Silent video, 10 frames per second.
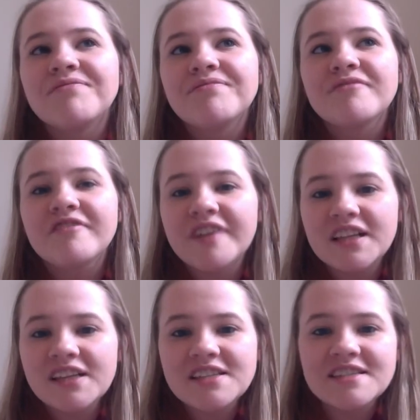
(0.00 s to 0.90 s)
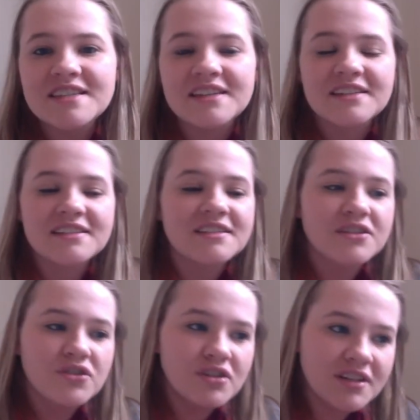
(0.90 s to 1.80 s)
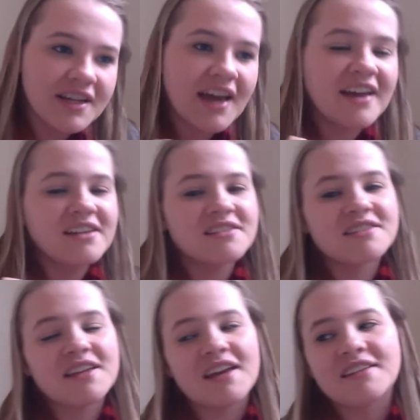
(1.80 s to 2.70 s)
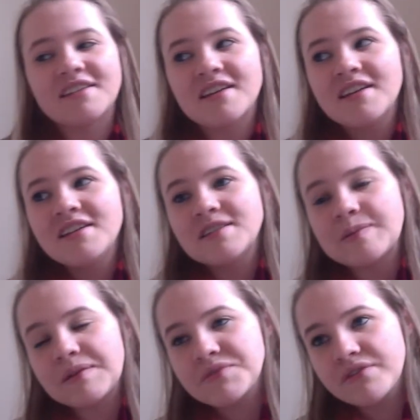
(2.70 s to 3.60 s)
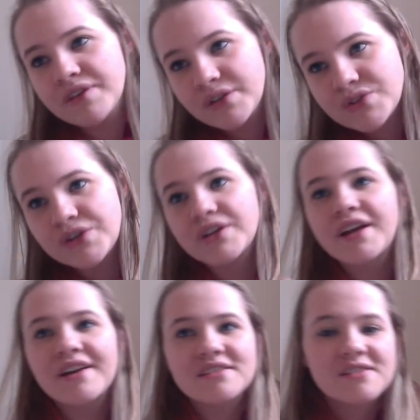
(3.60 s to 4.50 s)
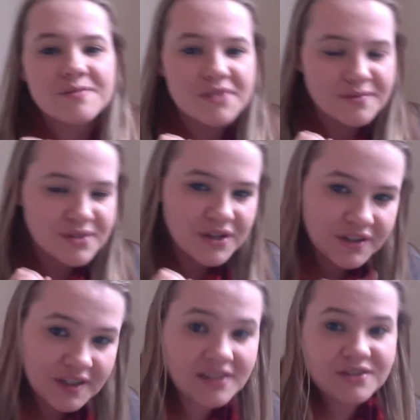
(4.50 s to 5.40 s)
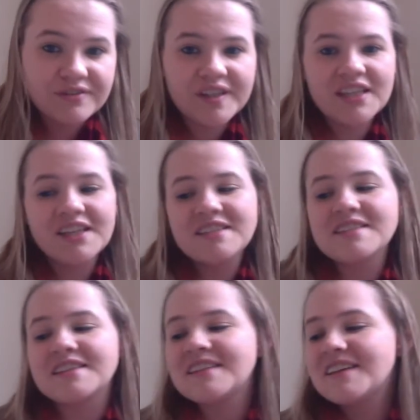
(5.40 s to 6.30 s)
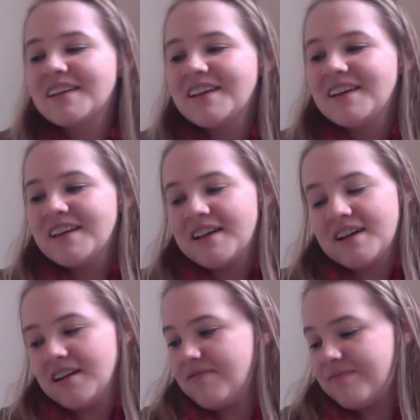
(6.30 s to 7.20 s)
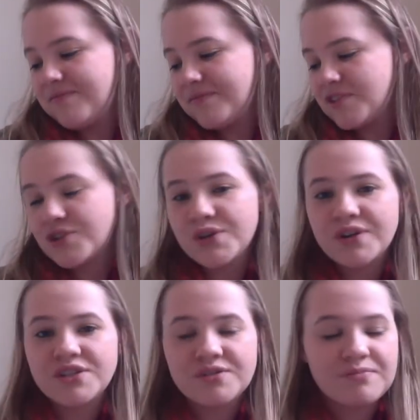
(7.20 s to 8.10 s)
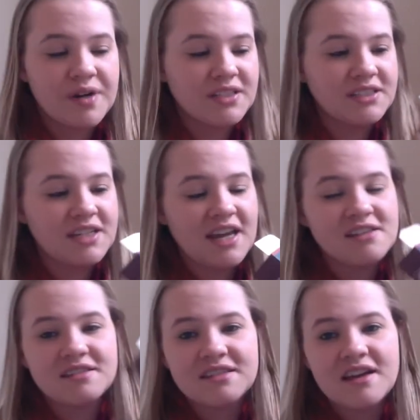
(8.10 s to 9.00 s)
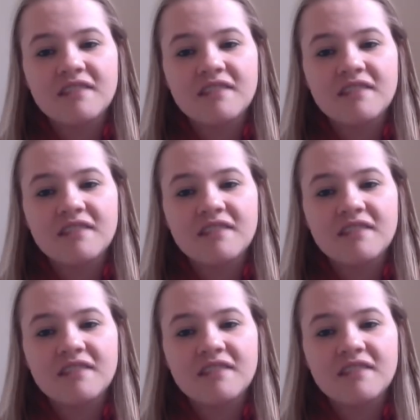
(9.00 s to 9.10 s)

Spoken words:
villains and good guys, and sometimes the villains are good guys, and sometimes the good guys are villains, and George Martin has